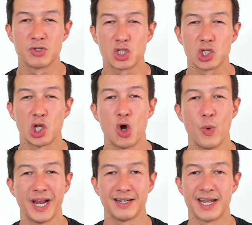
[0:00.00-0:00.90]

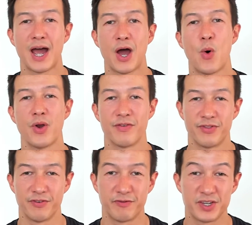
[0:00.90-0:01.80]
slowing down of
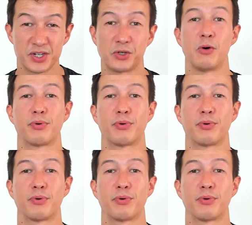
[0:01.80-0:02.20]
the physical